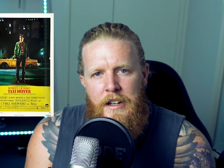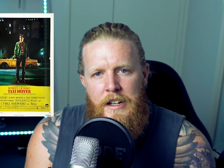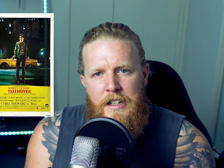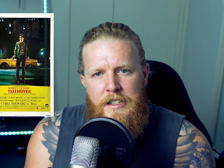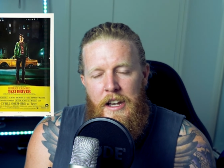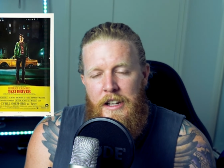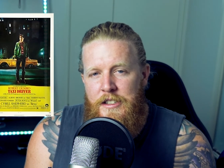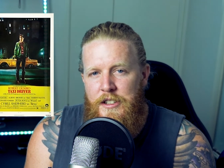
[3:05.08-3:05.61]

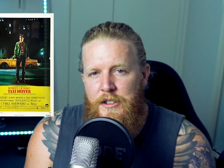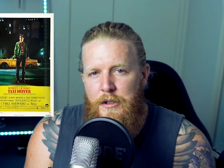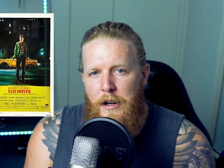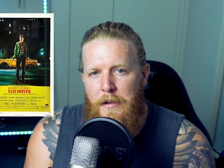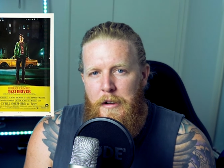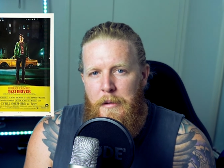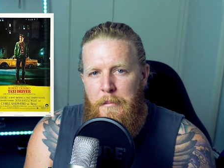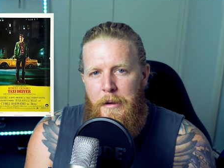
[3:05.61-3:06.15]
Taxi
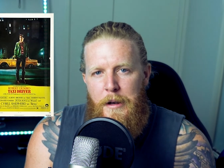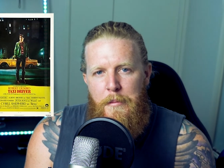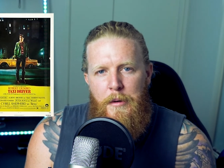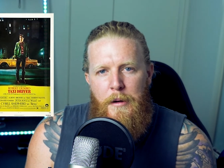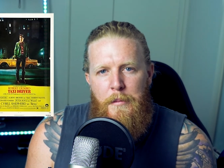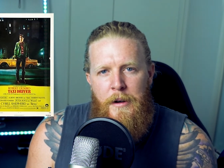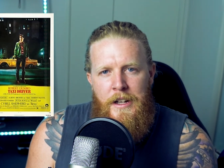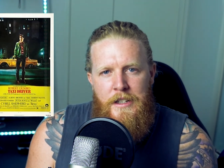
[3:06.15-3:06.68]
Driver, made by
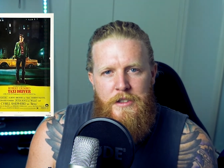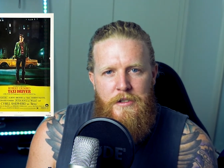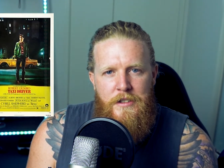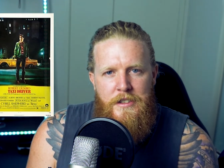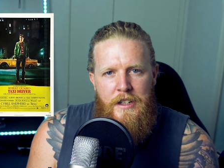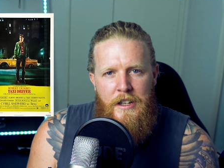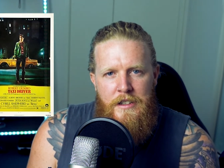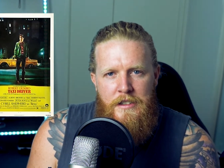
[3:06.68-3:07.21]
Martin
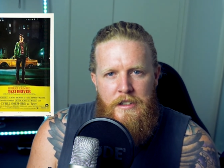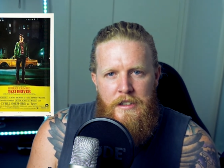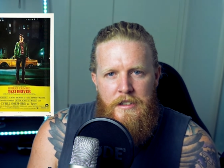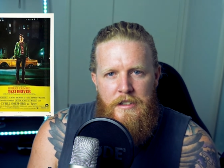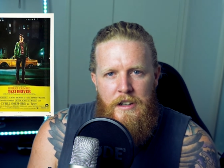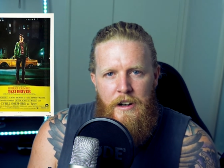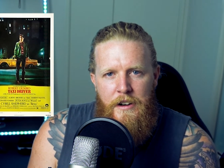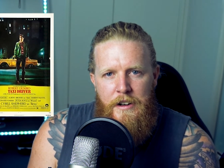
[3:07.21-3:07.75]
Scorsese,
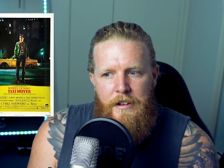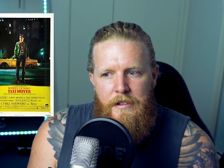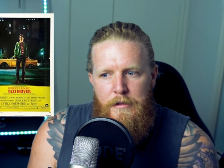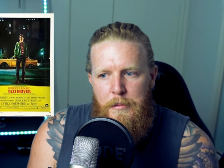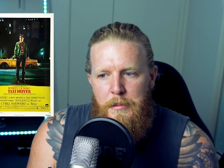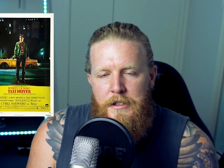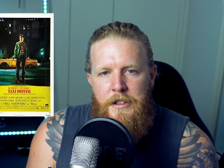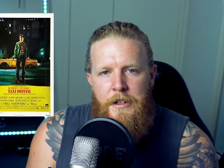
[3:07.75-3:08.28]
starring
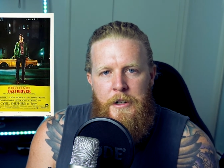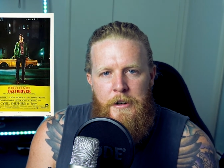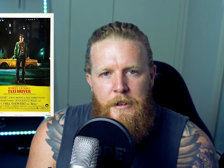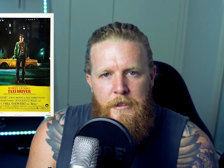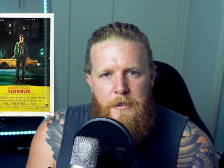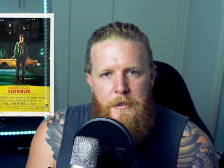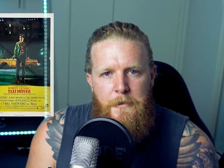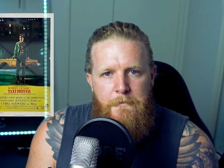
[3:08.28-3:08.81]
Robert De Niro
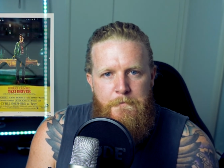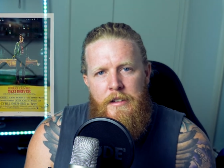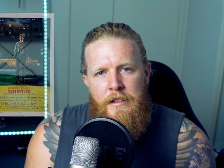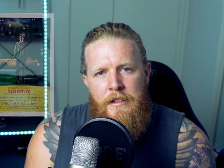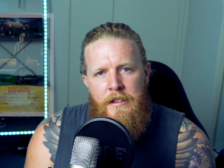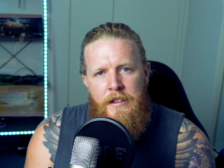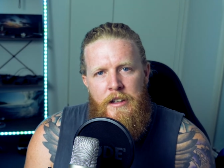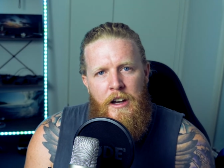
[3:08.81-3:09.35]
too.
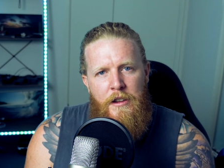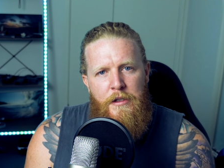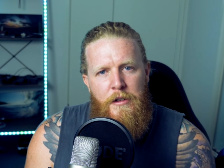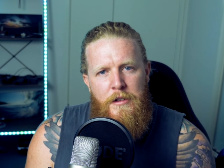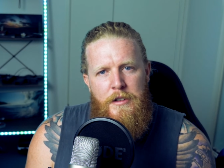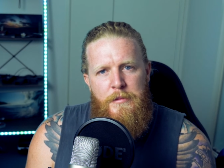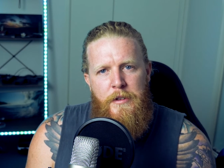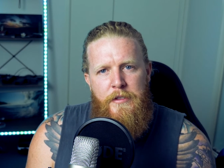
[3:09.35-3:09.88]
Yeah, I thought
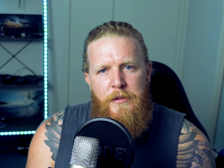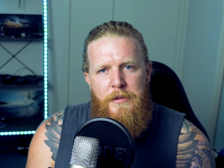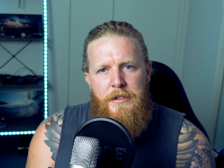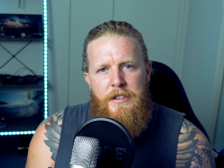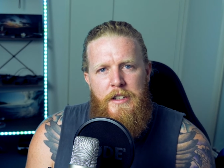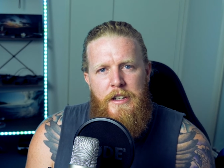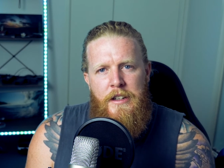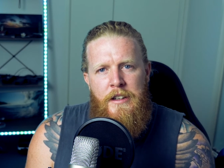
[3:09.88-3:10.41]
this movie was
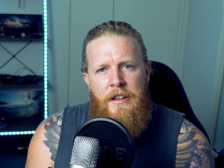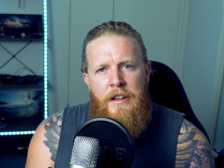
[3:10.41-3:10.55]
sick.